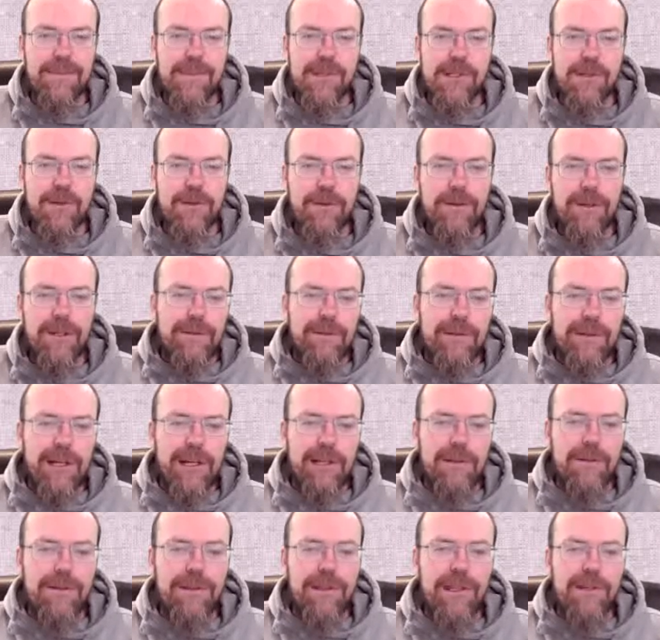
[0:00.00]
so I
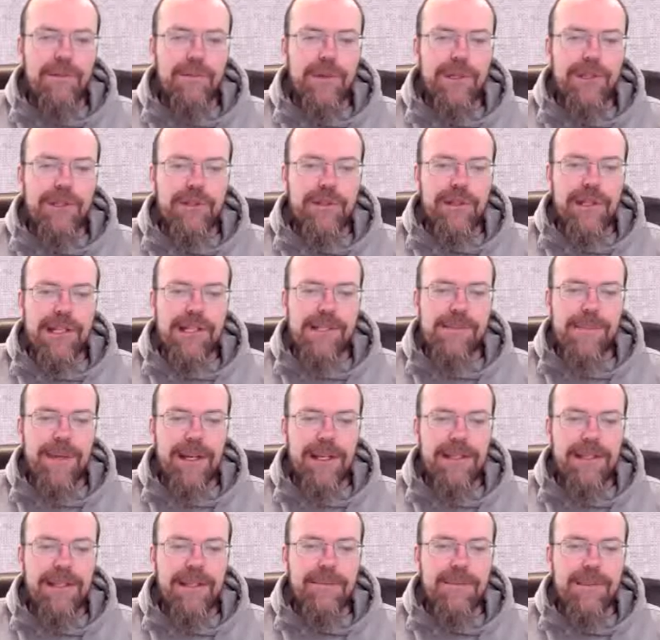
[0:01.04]
don't think we should
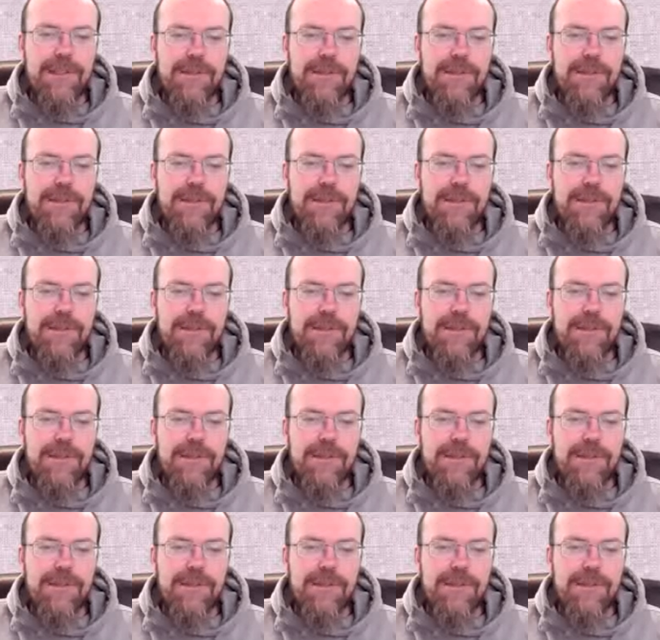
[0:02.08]
expect them